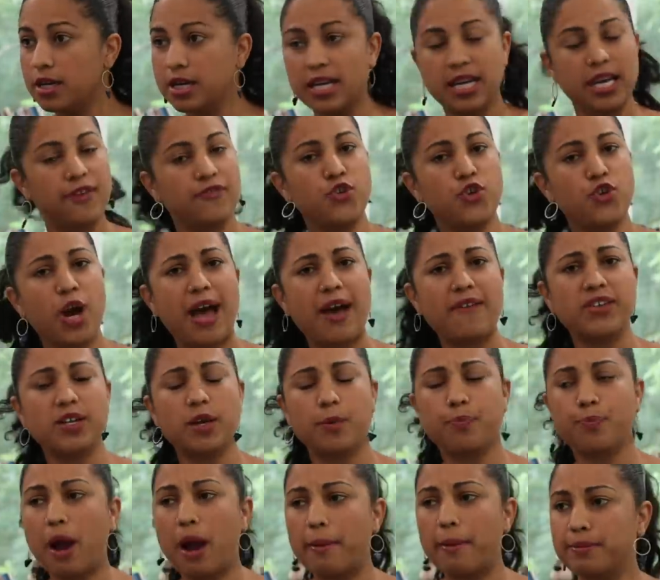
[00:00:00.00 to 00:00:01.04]
If you're having
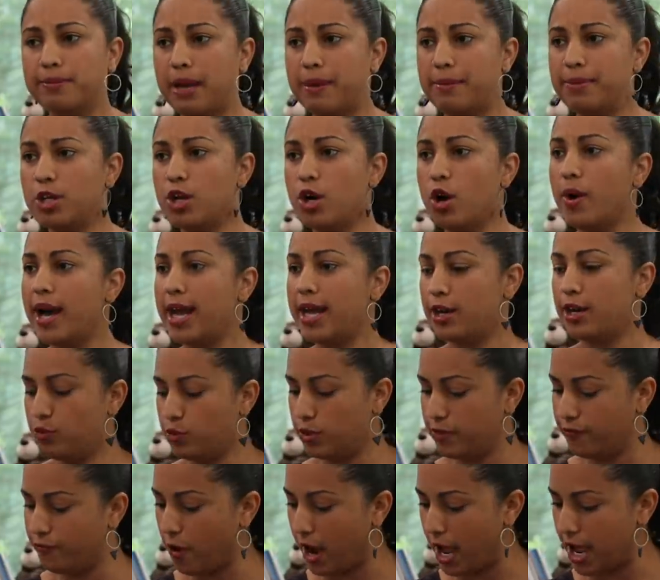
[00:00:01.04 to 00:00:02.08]
a problem, maybe go ahead and
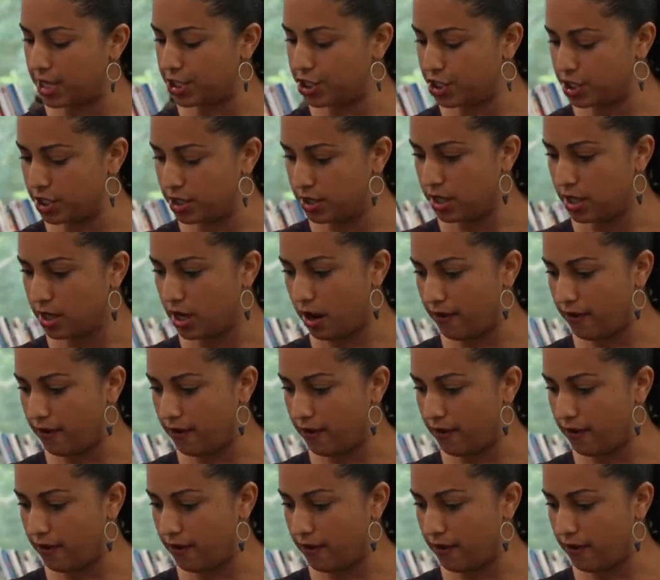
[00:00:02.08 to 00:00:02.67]
refresh